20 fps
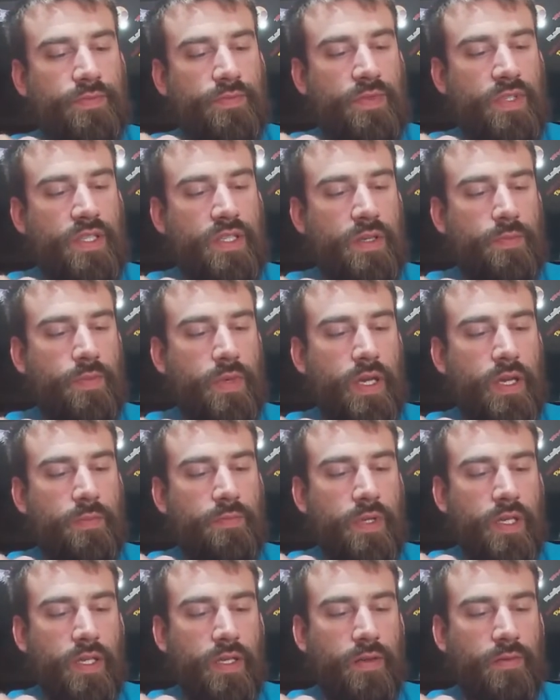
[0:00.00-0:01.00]
semi
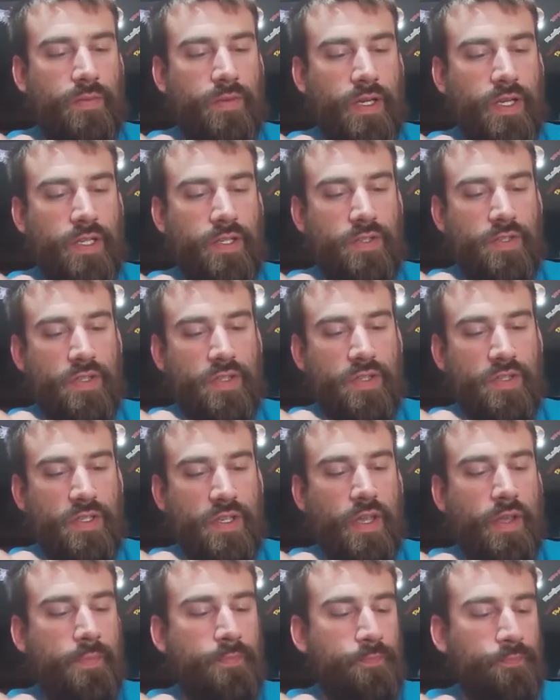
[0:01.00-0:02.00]
bed, I guess you could
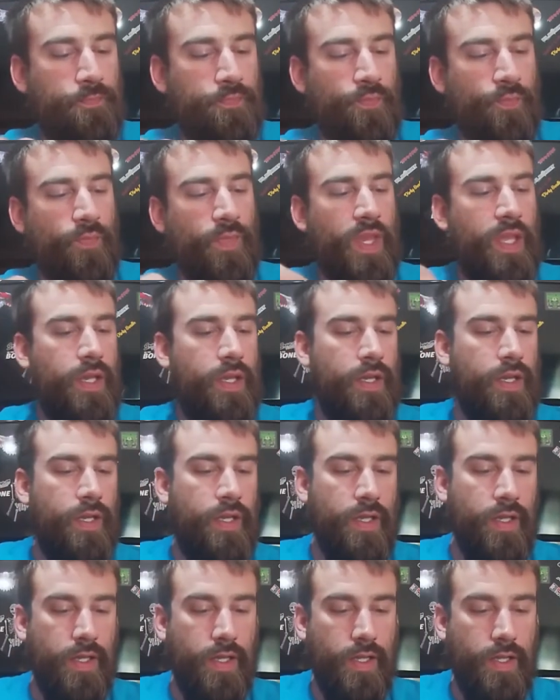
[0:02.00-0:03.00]
say.
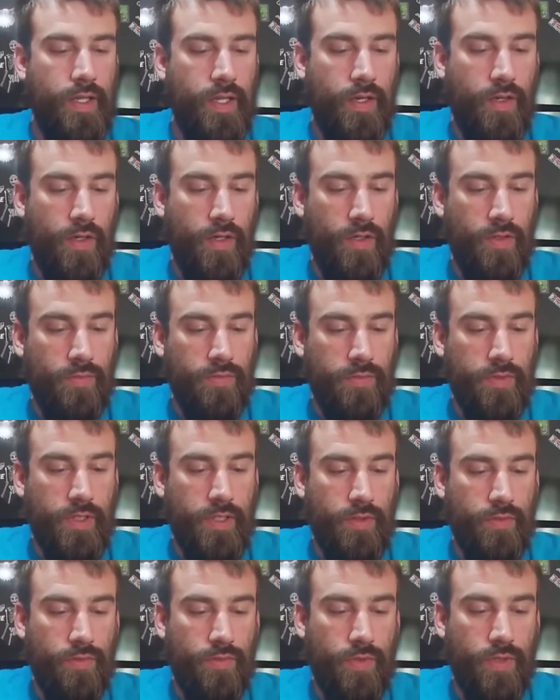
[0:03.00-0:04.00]
and that'll help
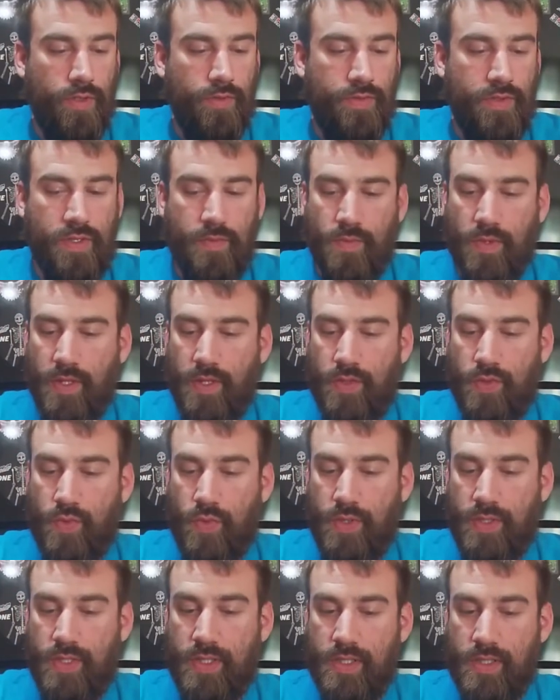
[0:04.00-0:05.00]
get rid of some of the
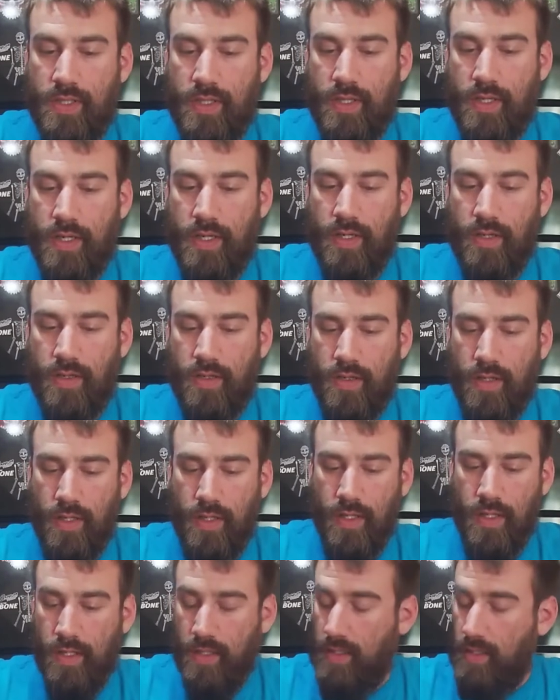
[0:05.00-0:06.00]
twists there.
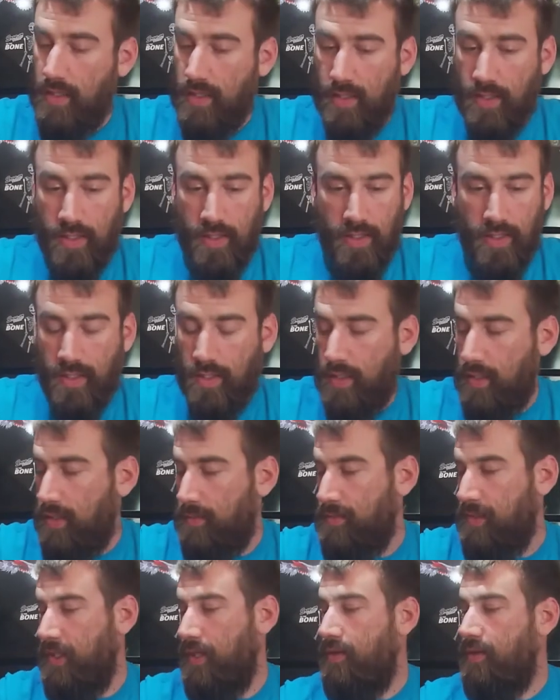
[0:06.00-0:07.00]

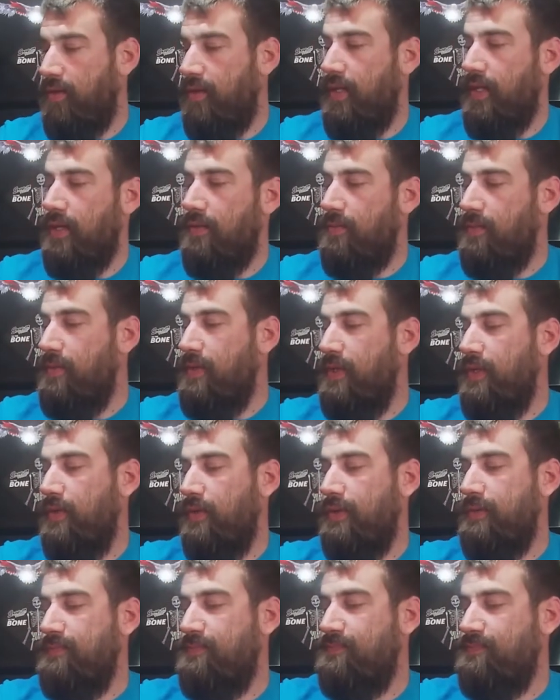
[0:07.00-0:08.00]
The other thing I'm going to be
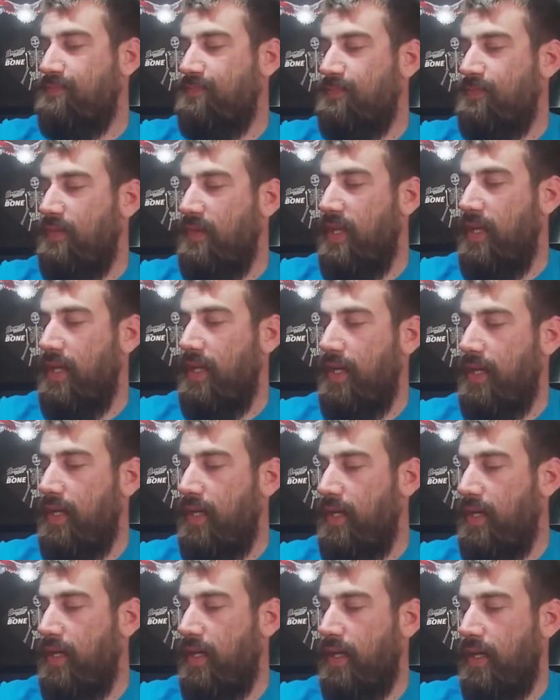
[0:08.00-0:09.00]
doing,
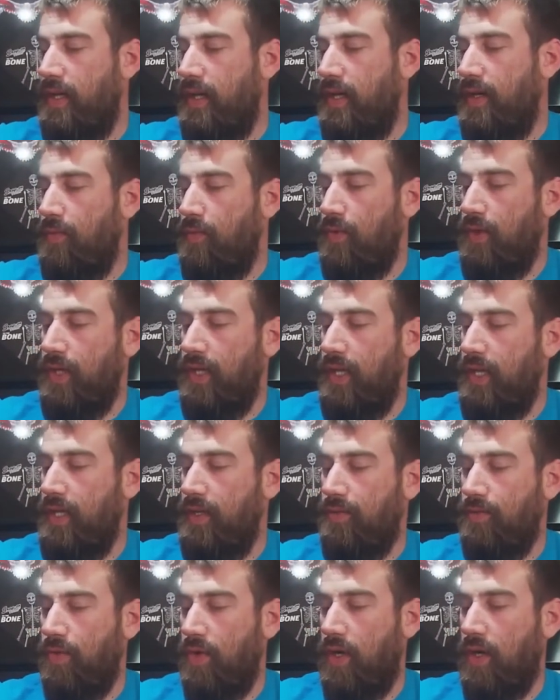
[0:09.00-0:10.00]
I went ahead
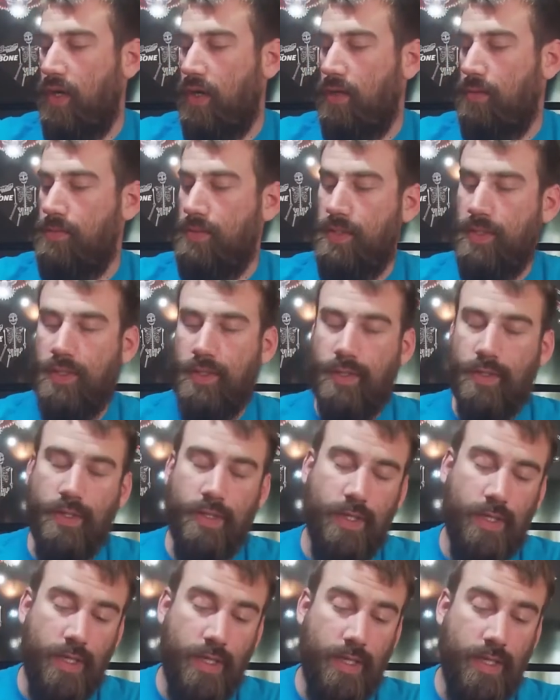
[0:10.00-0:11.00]
and robbed
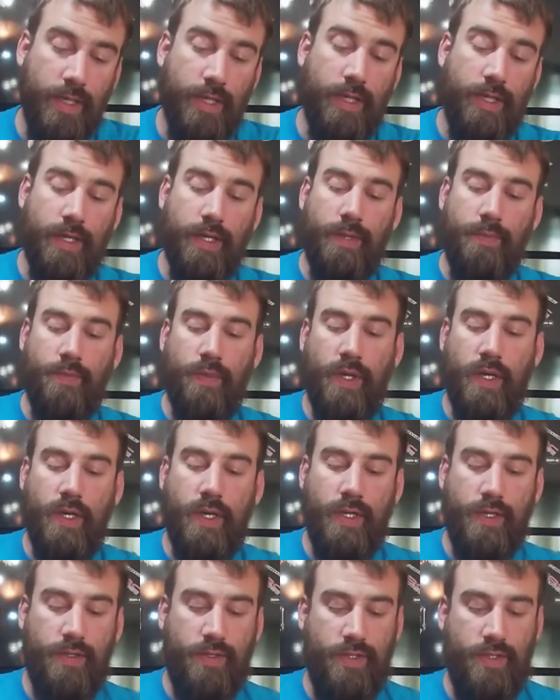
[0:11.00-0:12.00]

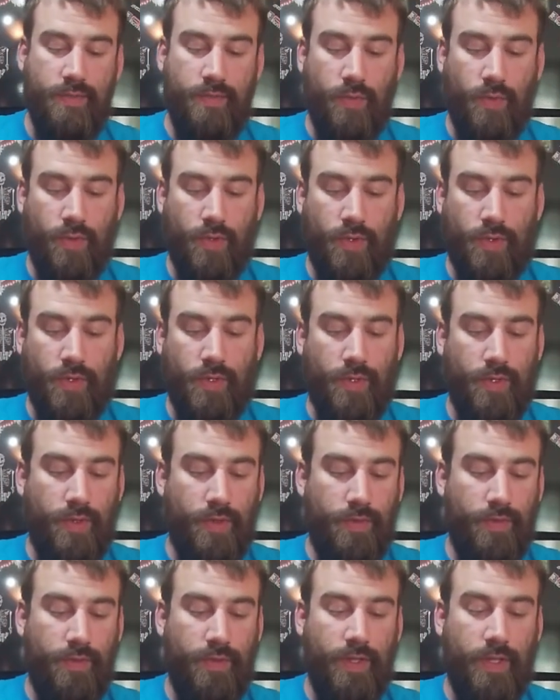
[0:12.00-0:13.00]
my support
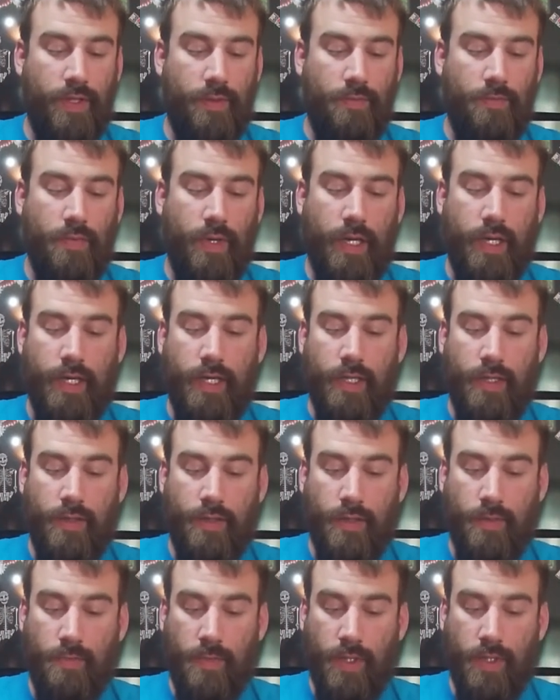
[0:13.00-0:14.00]
of the body
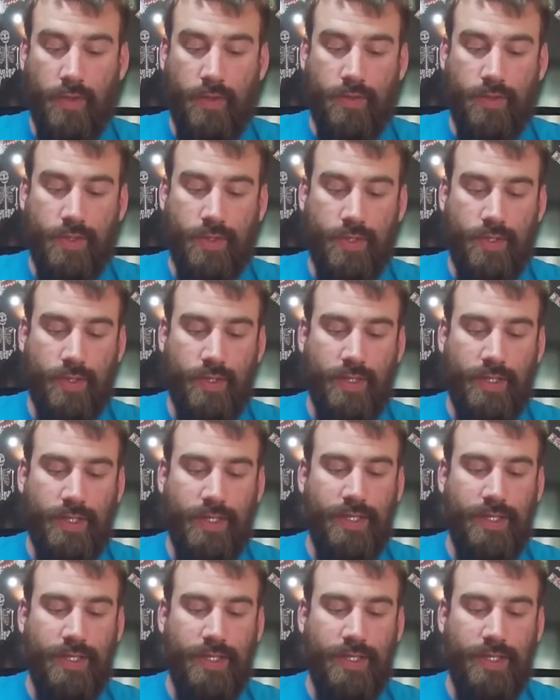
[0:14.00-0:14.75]
post,